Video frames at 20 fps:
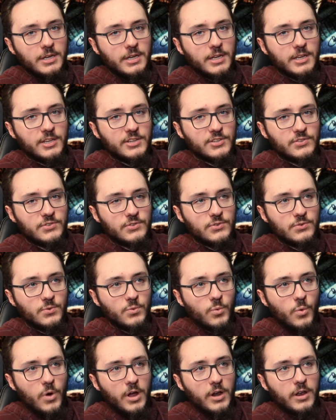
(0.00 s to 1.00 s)
is
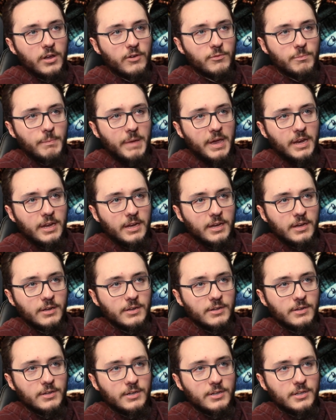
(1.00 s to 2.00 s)
one of
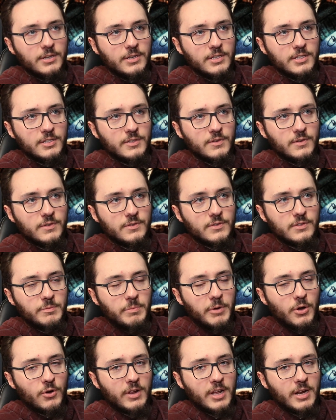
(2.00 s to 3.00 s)
many
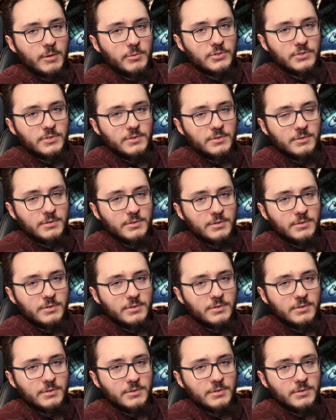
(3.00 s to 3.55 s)
spirit animals.